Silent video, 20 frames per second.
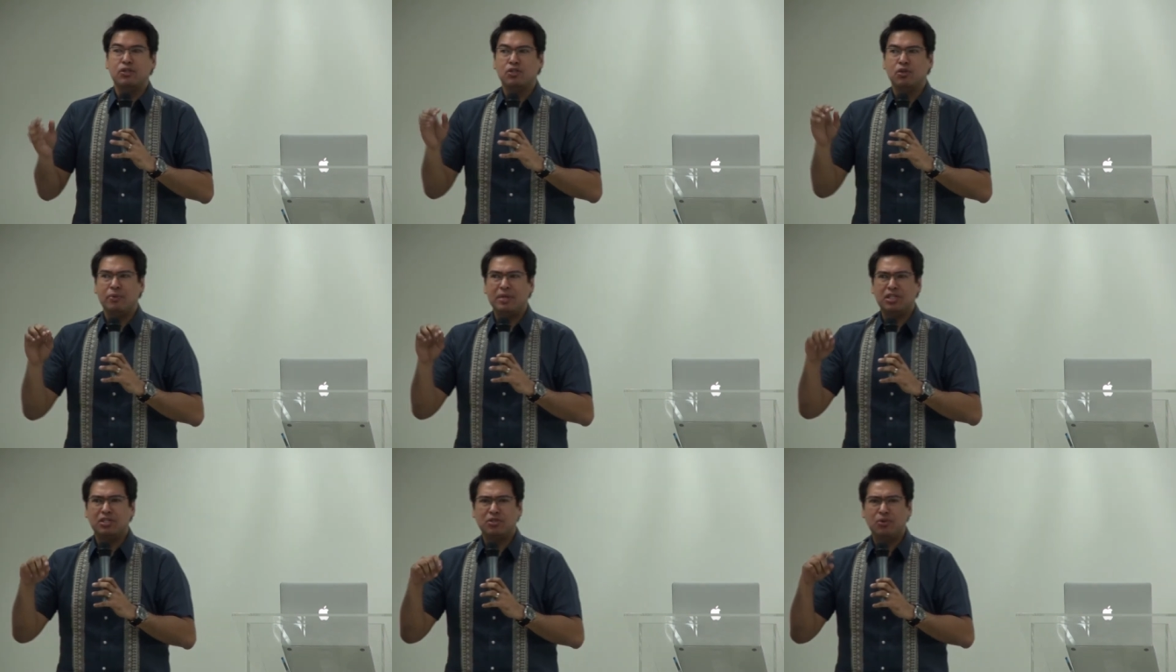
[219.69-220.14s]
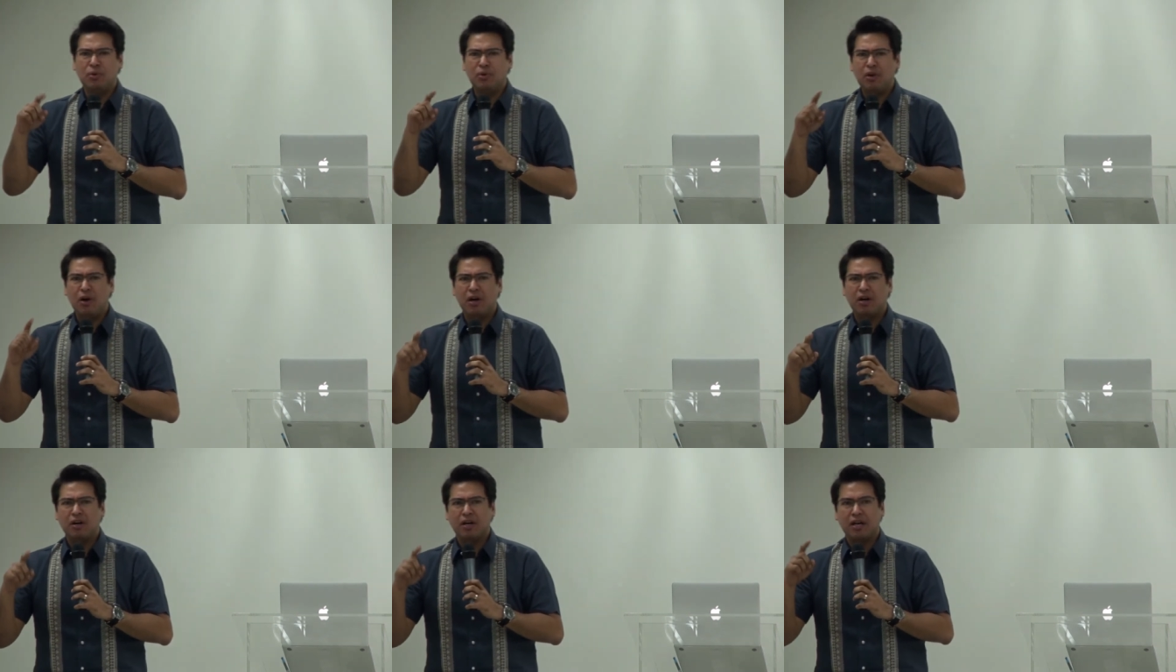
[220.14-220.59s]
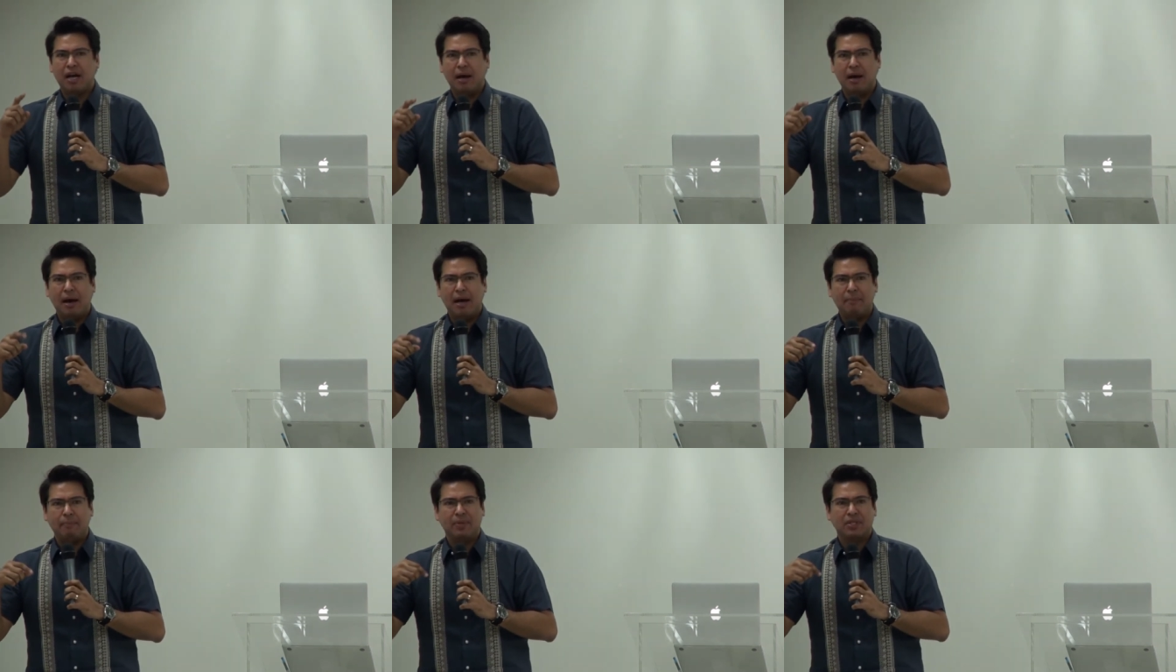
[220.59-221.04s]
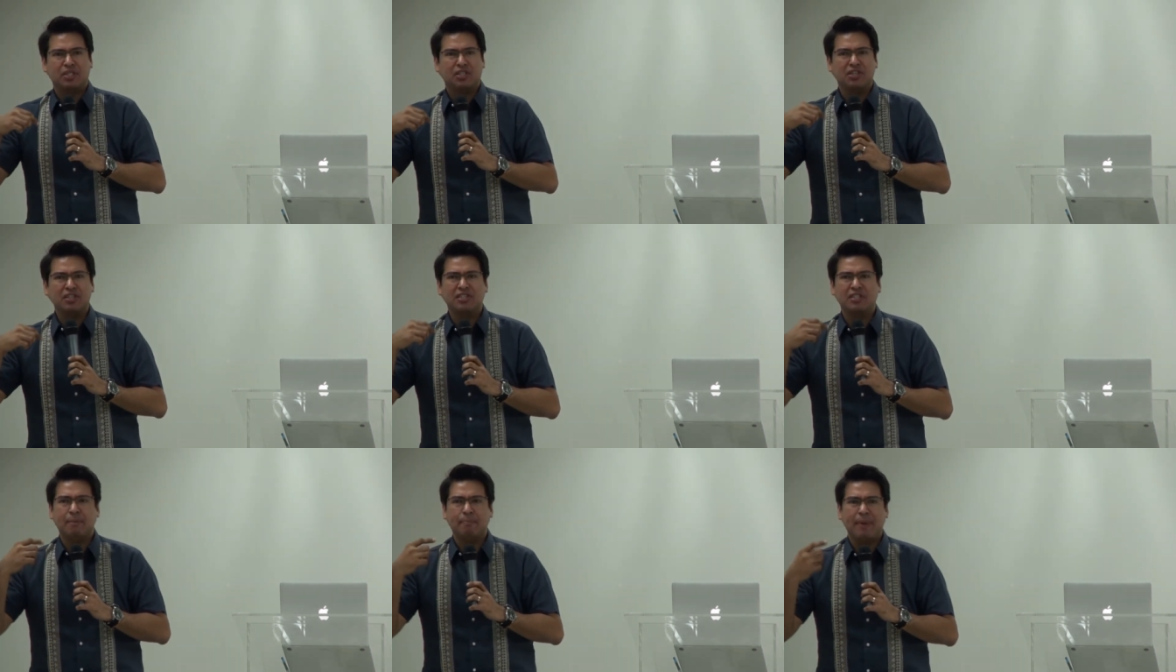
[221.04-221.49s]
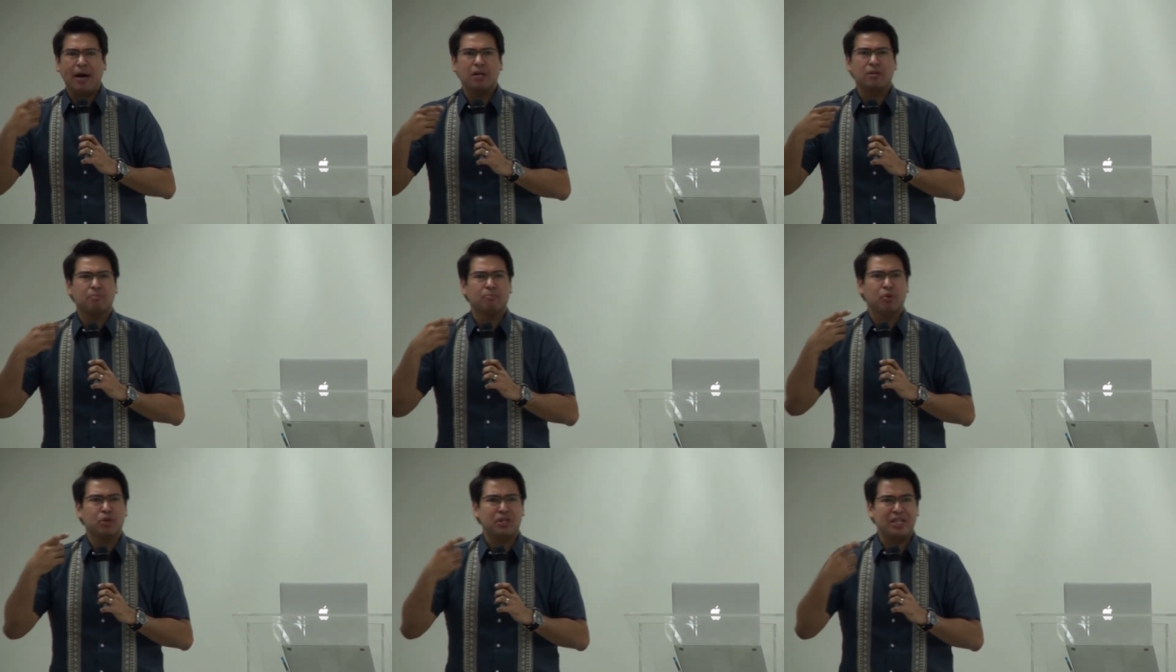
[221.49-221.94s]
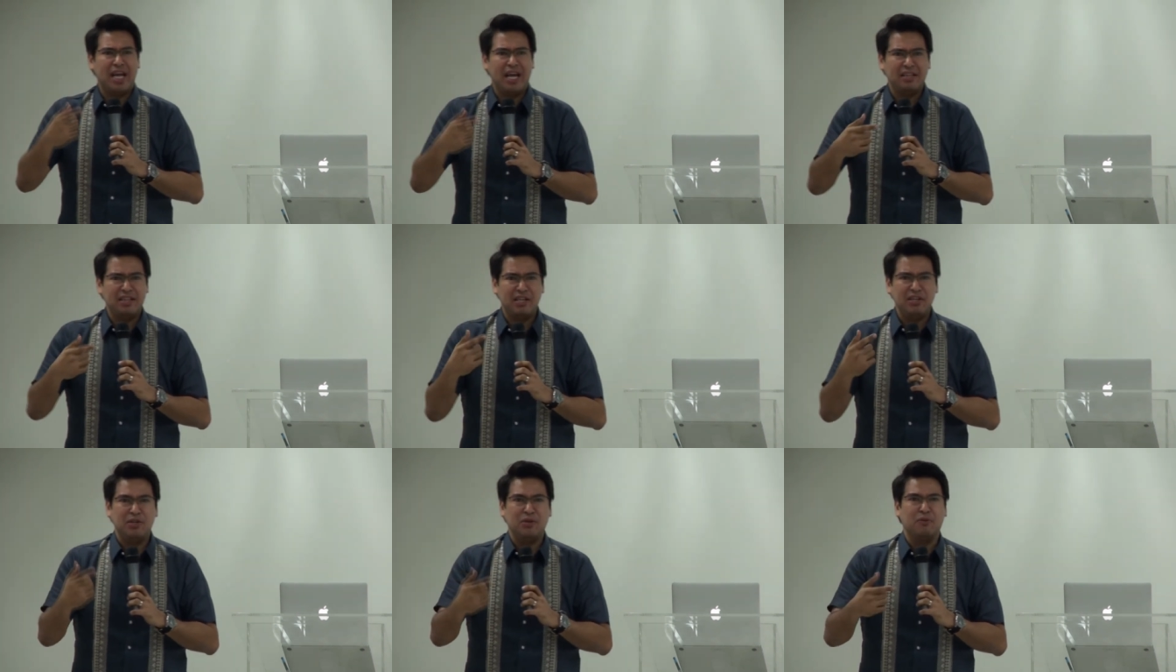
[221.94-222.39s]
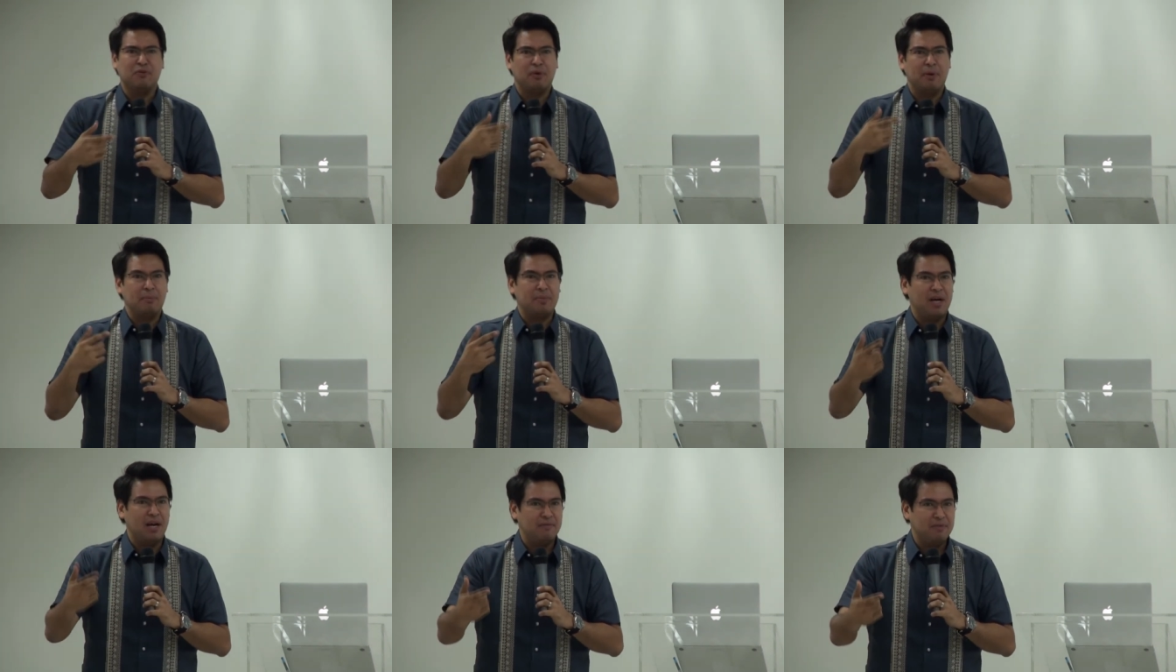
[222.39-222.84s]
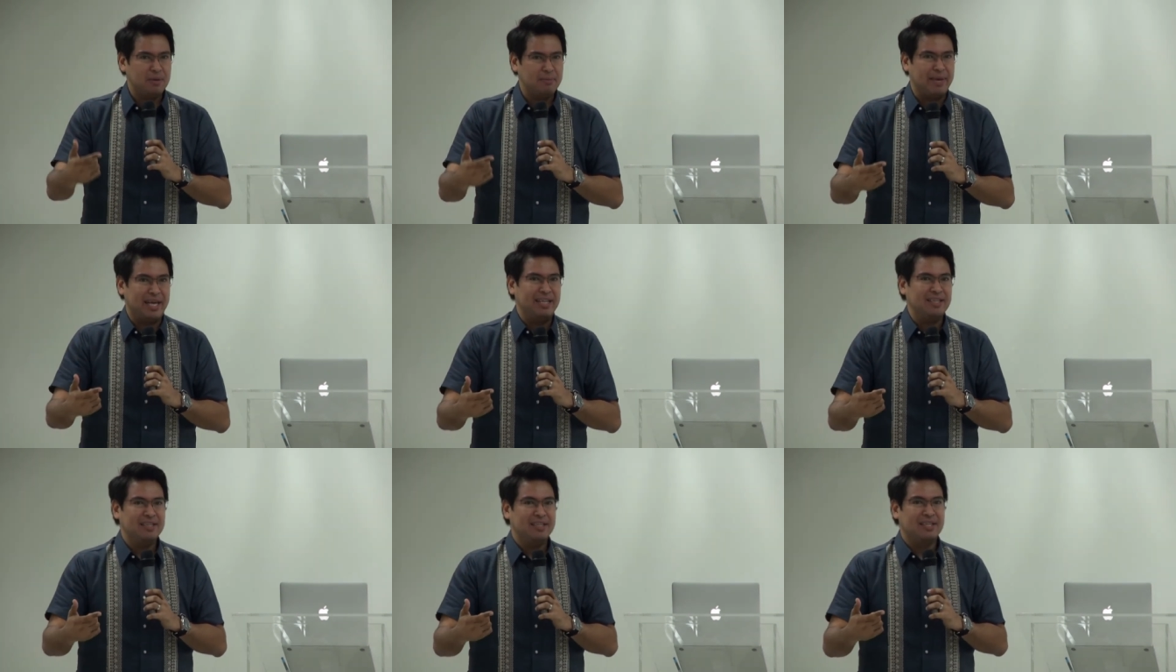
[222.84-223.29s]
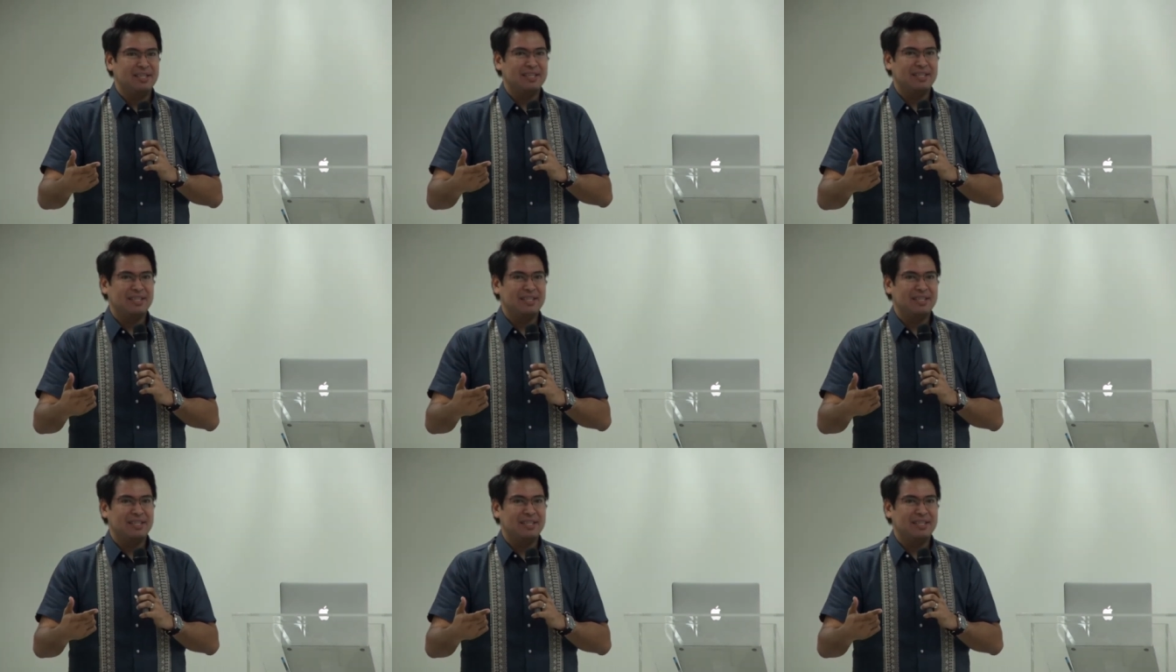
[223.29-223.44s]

So it's no longer just about protecting you from government.